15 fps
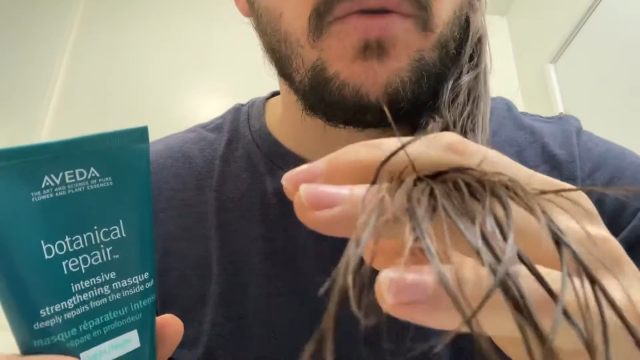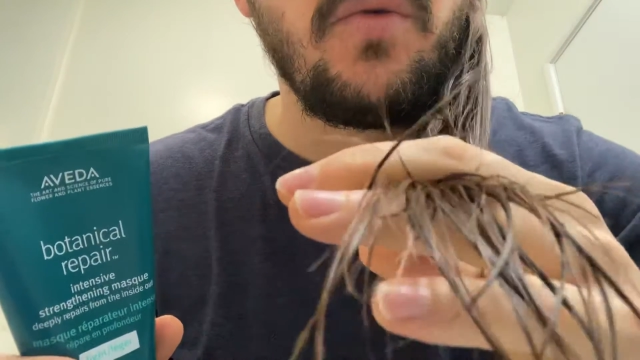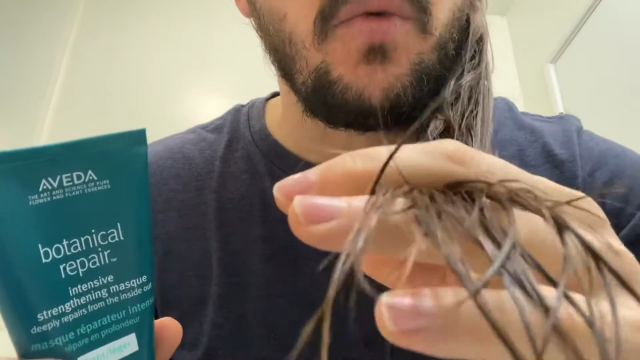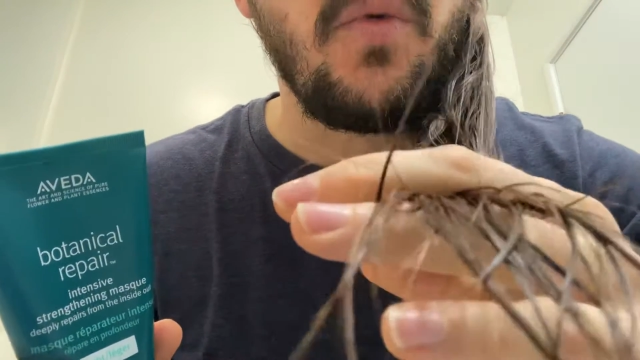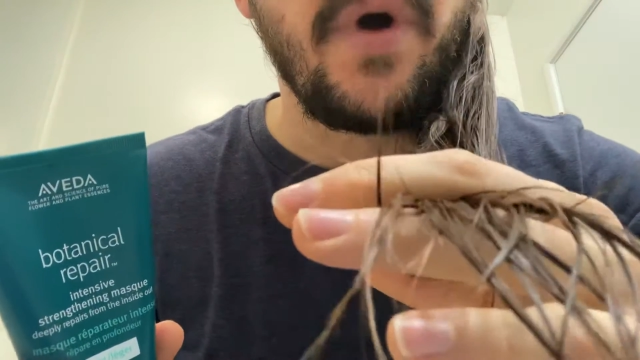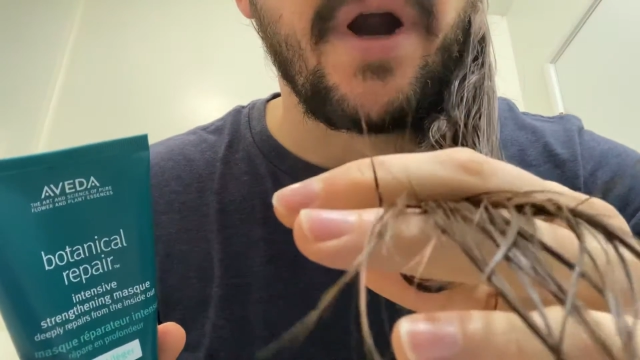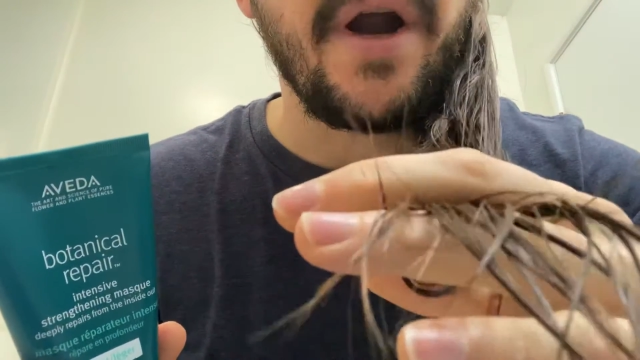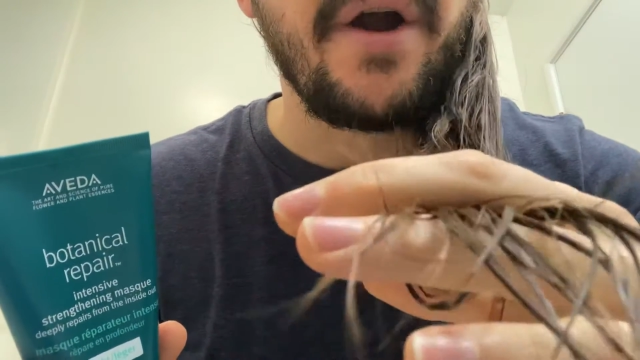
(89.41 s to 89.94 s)

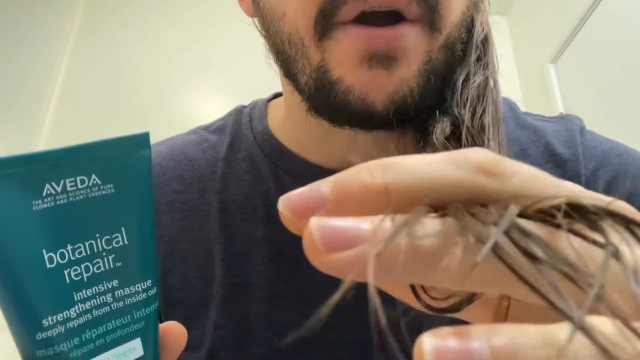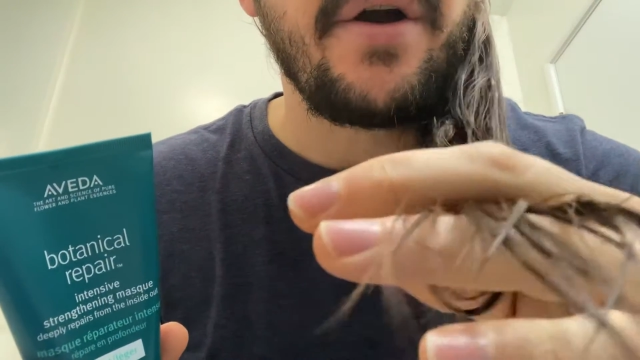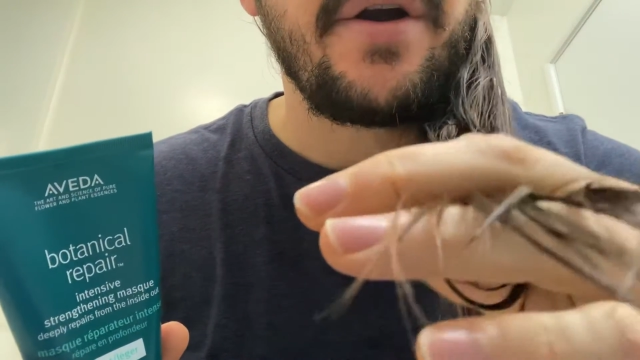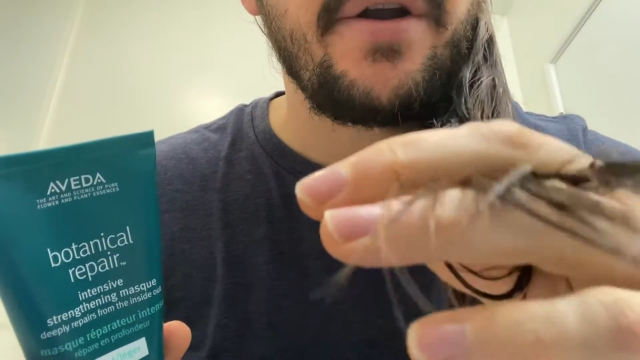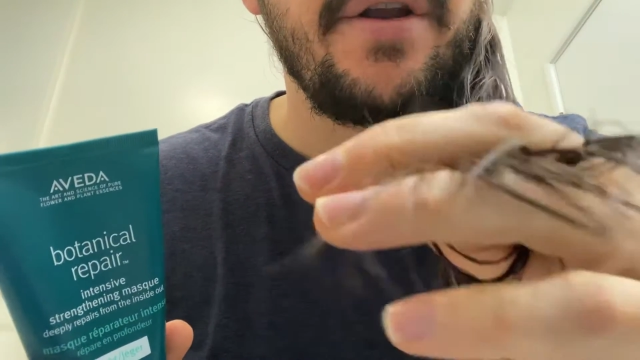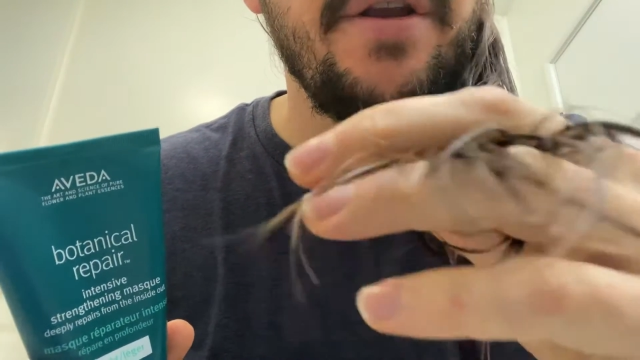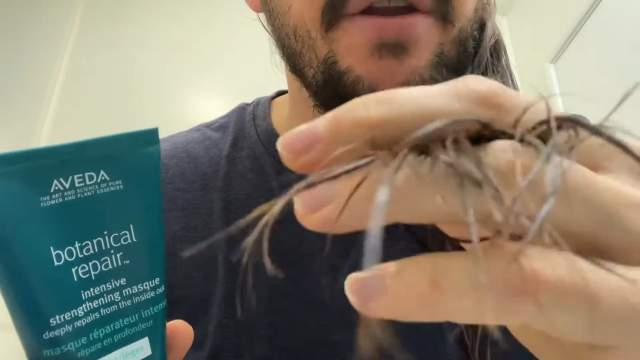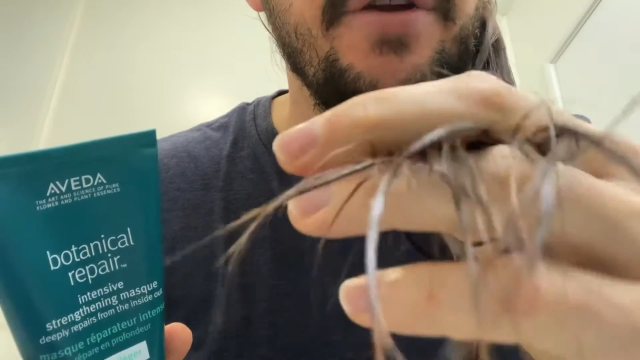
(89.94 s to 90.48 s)

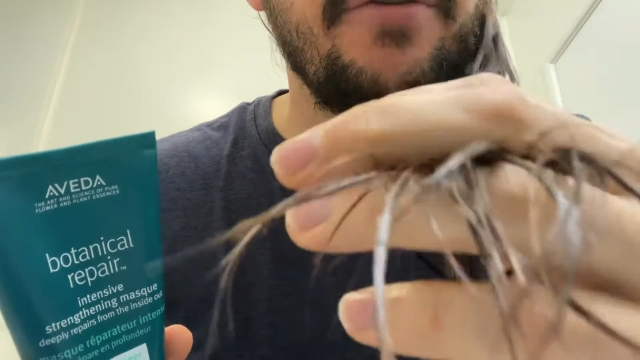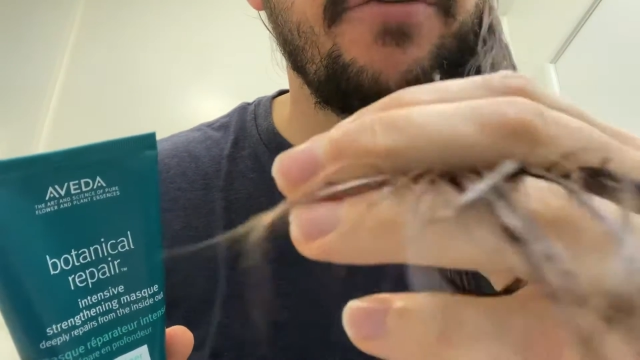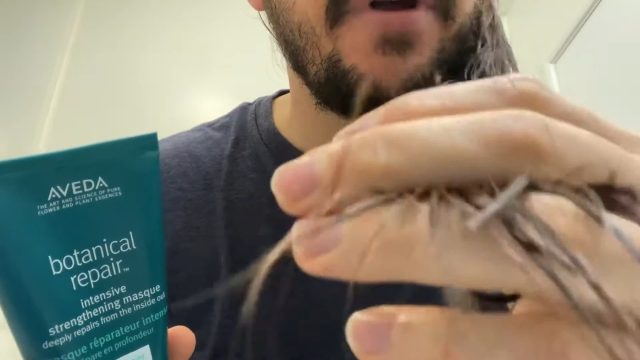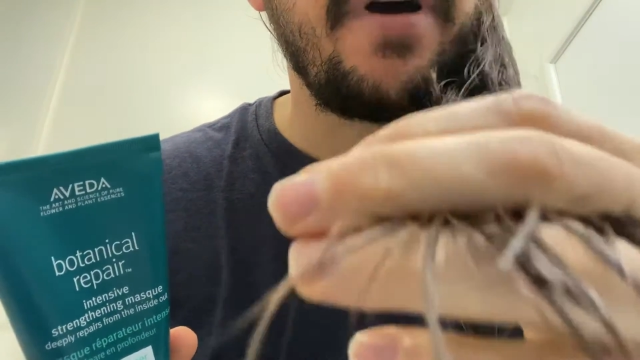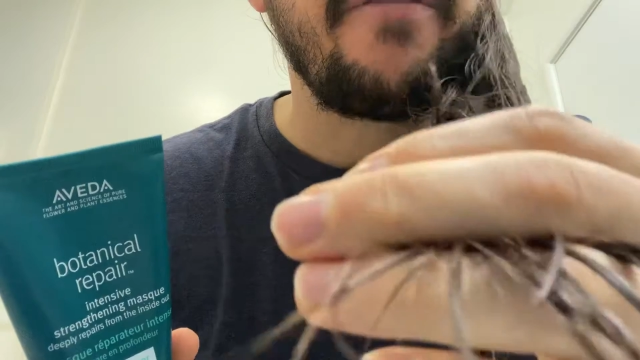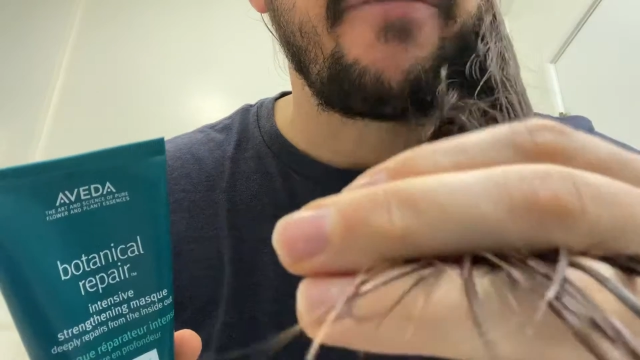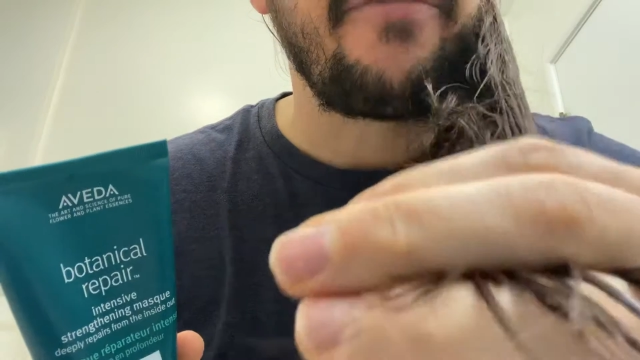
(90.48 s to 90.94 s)
where you're not